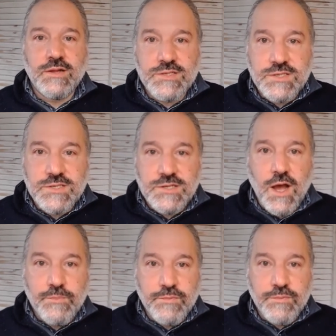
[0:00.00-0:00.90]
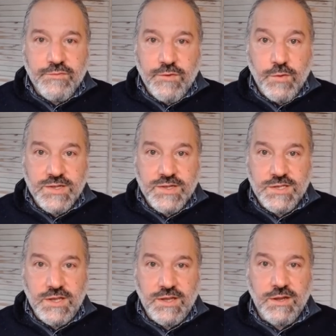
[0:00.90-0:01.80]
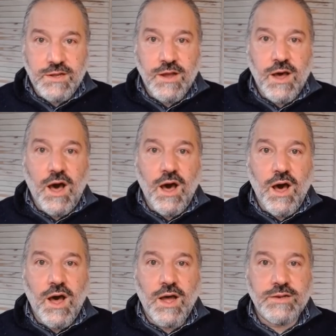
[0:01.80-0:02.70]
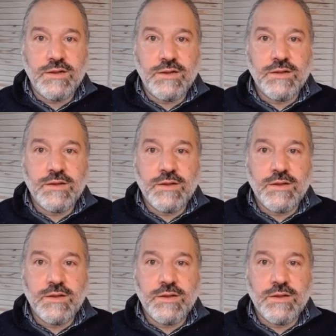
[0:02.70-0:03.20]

stop focusing on